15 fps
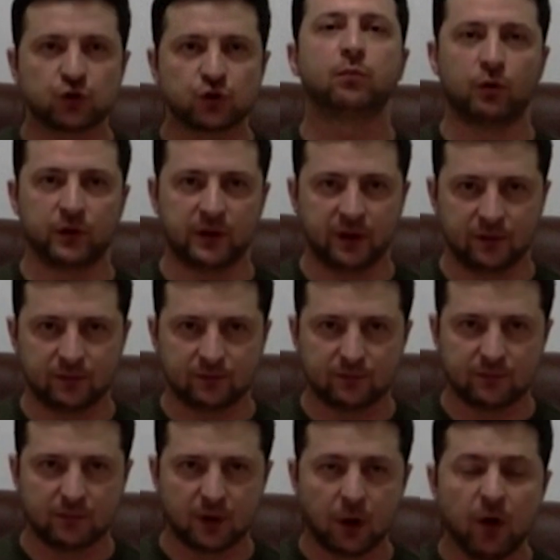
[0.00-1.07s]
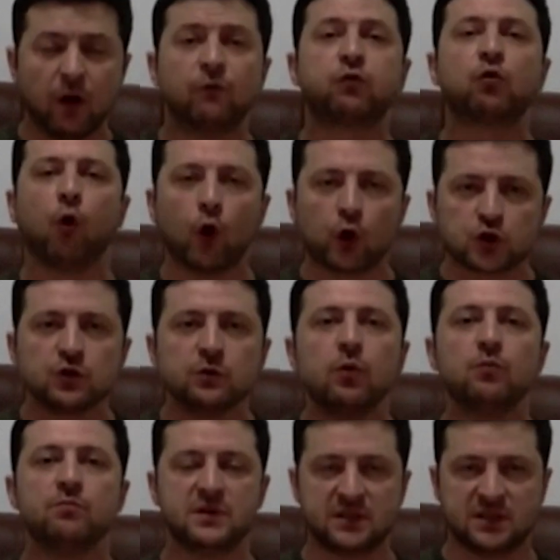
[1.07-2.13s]
as of today, Freedom
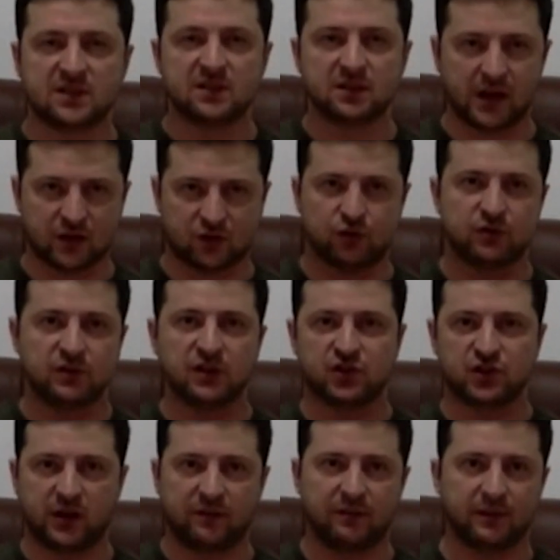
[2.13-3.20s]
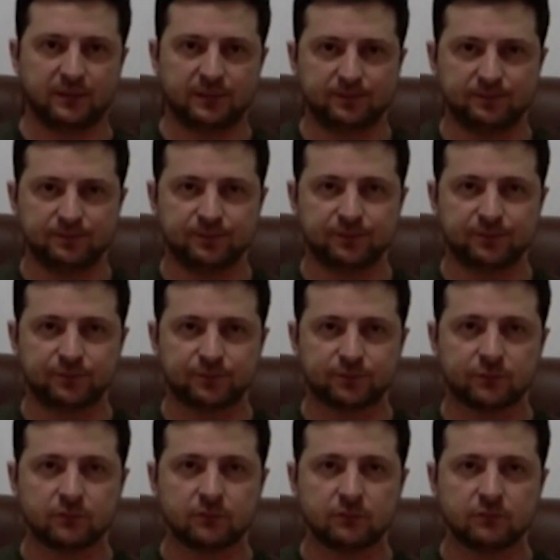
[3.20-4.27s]
Square in every
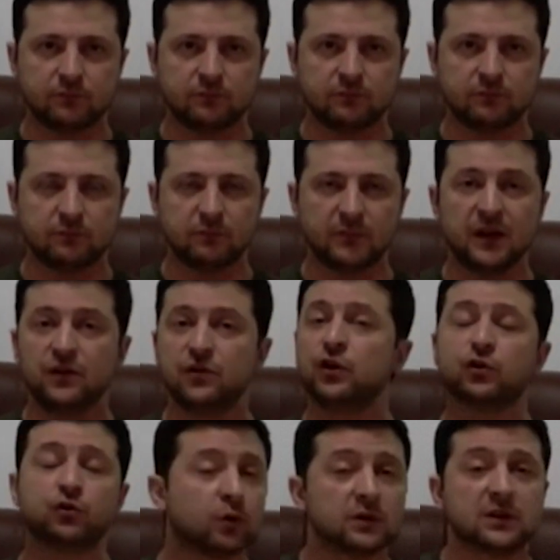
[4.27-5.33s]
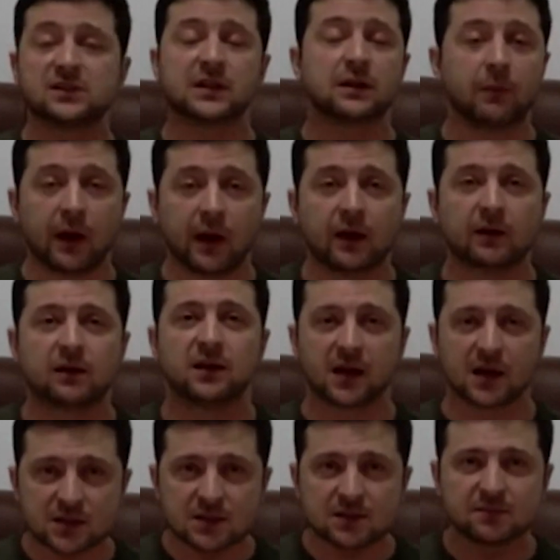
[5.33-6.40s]
city of our country.
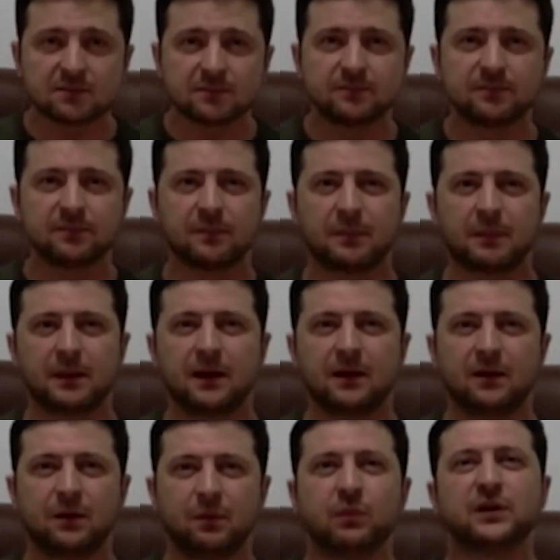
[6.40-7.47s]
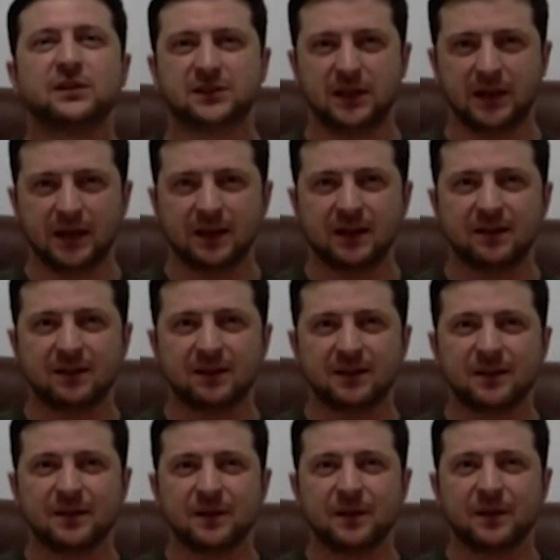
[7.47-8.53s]
Nobody is going to break us.
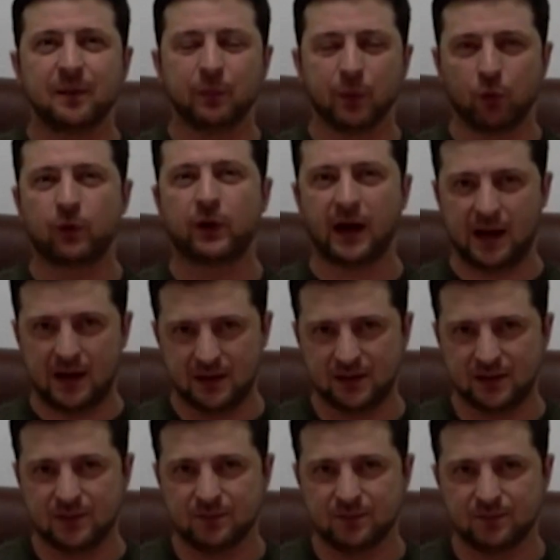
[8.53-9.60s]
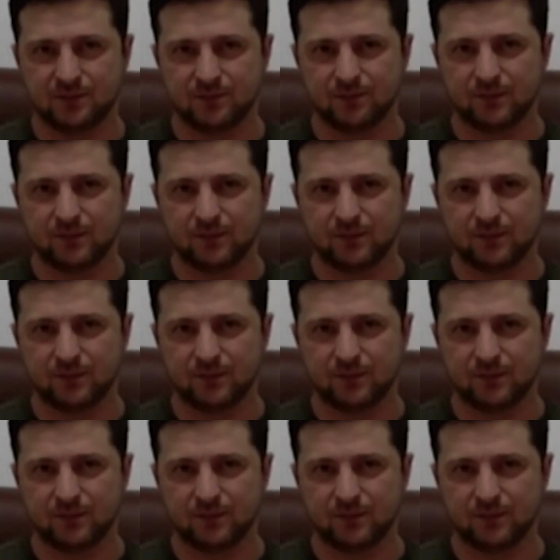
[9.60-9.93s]
We're strong. We're